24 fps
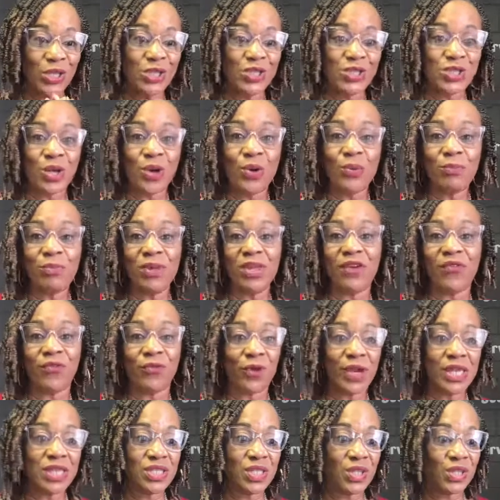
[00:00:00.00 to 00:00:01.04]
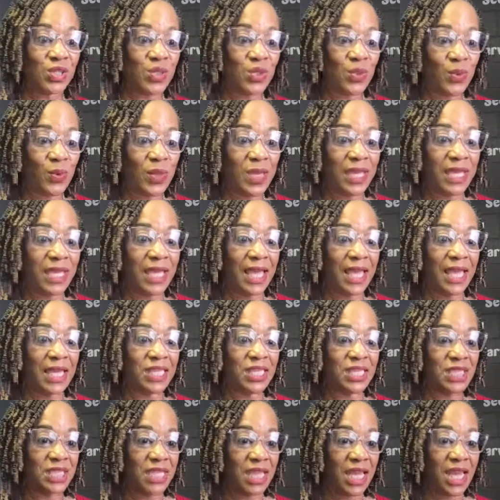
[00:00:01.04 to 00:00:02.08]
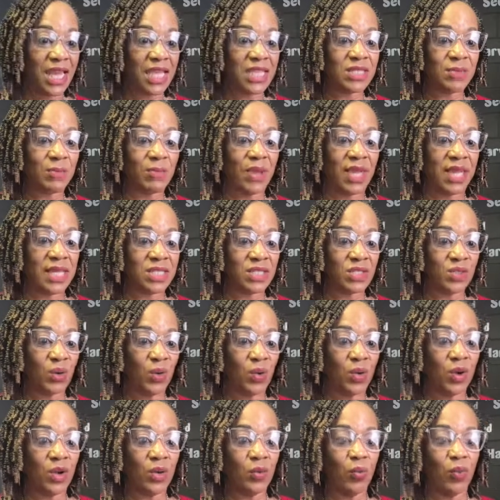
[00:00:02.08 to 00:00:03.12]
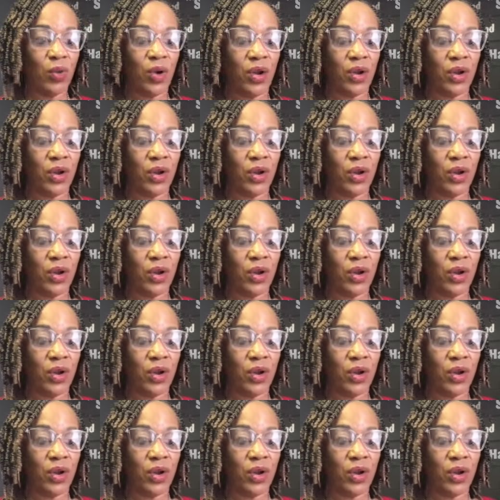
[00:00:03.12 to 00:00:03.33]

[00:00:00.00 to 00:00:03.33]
Don't be afraid to tweak and change based on